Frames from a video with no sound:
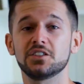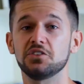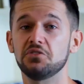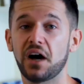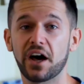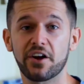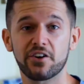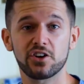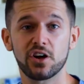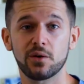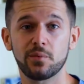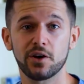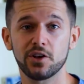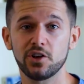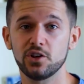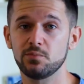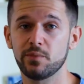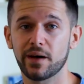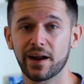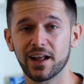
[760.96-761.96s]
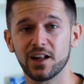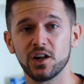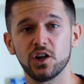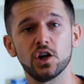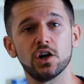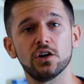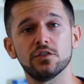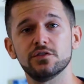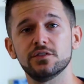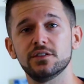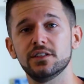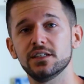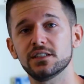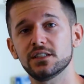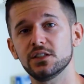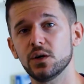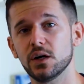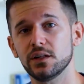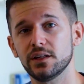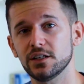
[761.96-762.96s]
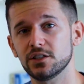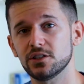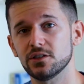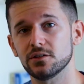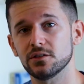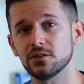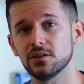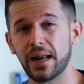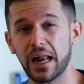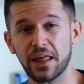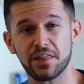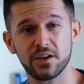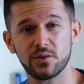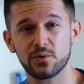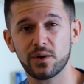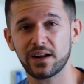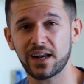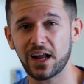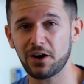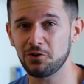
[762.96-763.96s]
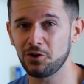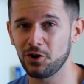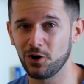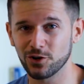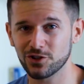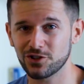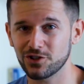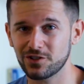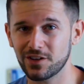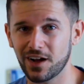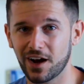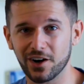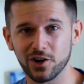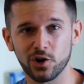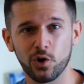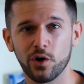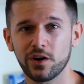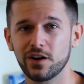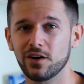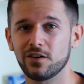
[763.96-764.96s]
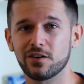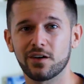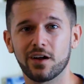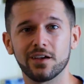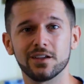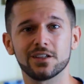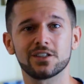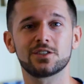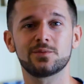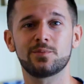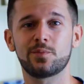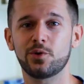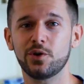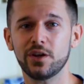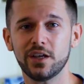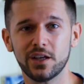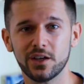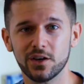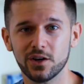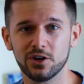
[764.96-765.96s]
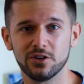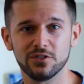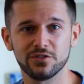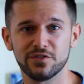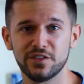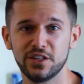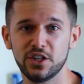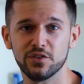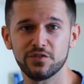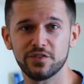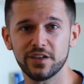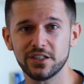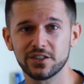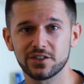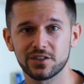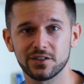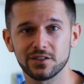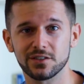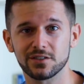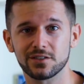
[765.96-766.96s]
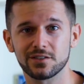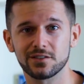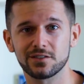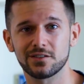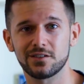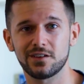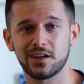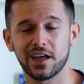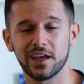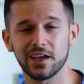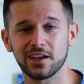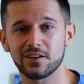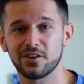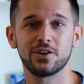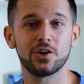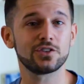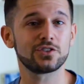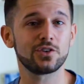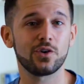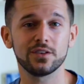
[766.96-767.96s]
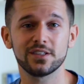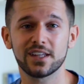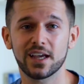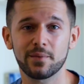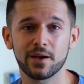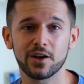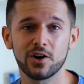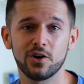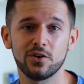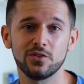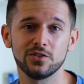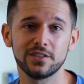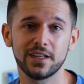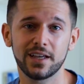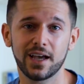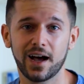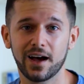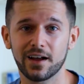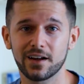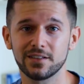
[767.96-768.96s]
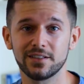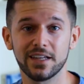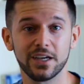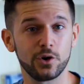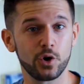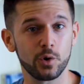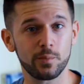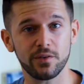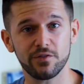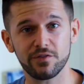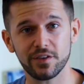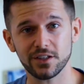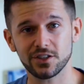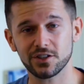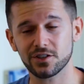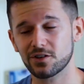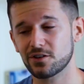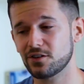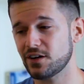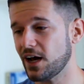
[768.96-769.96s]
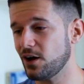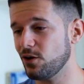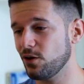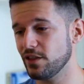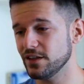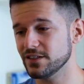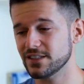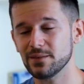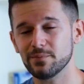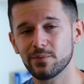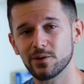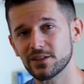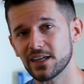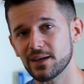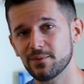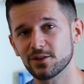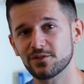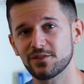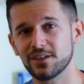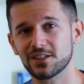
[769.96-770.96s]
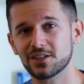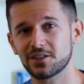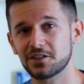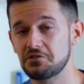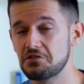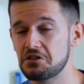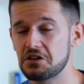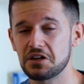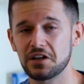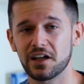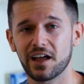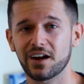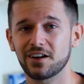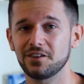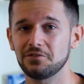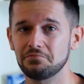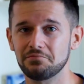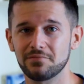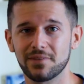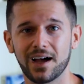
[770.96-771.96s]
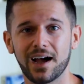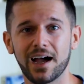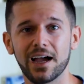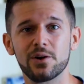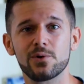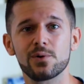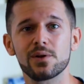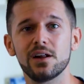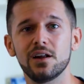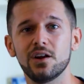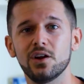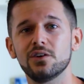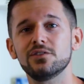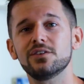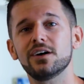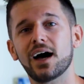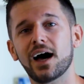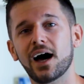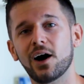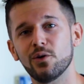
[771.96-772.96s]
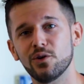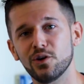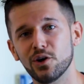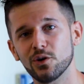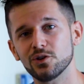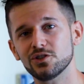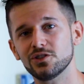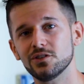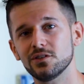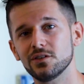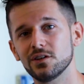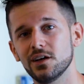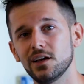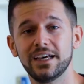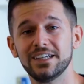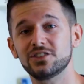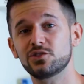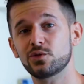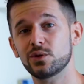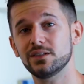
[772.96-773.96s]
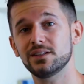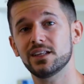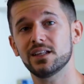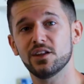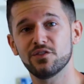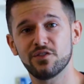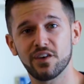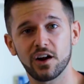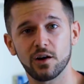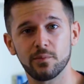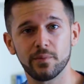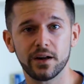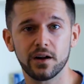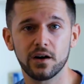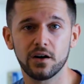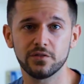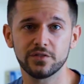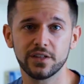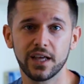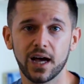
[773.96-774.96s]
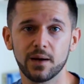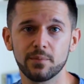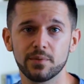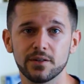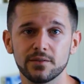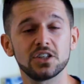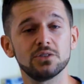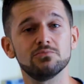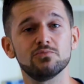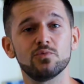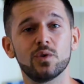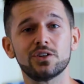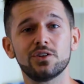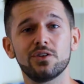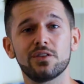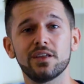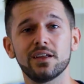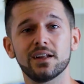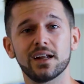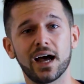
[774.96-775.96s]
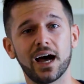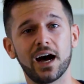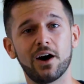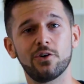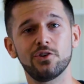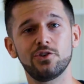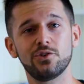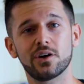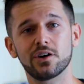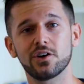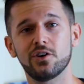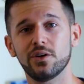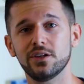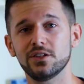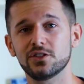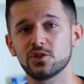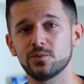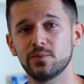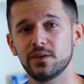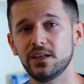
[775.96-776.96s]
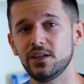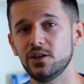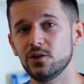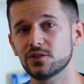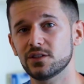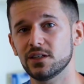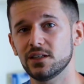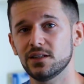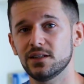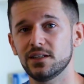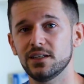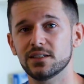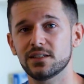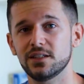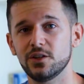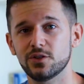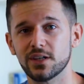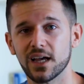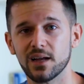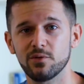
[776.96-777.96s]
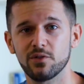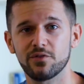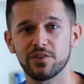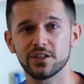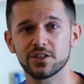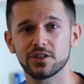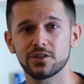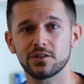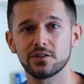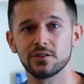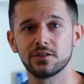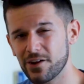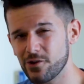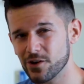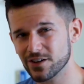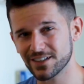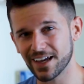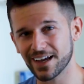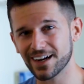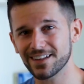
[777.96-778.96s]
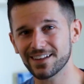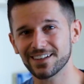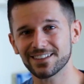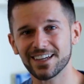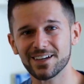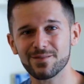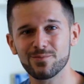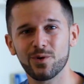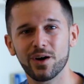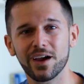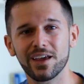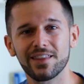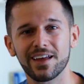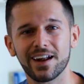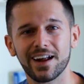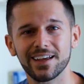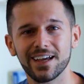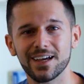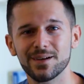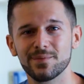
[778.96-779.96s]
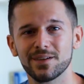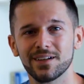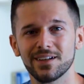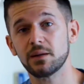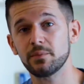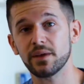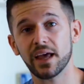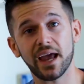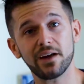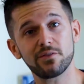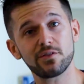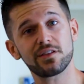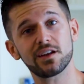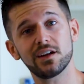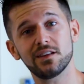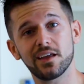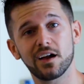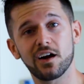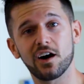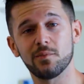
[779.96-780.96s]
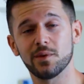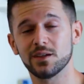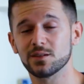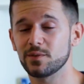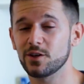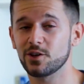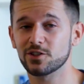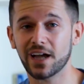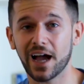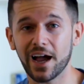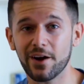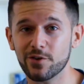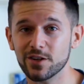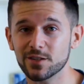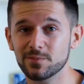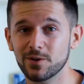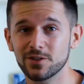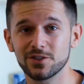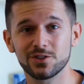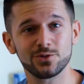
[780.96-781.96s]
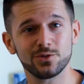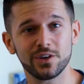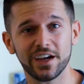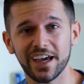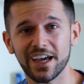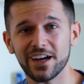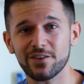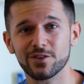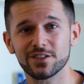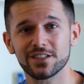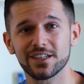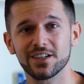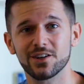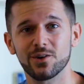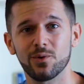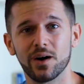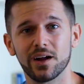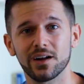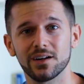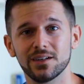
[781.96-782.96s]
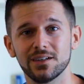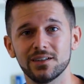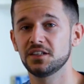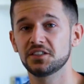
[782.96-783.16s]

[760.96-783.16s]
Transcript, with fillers: So I don't know about you, but I love this new addition. And I think right now Notion are going on a spree of new features. Like not so long time ago, they added the grouping feature, now the simple tables feature. I don't know. I really love how Notion is doing the development of the app. So what do you think? How you are going to be using this new table feature? Are you excited the same way that I am? Tell me everything in the comments because I respond to every single one.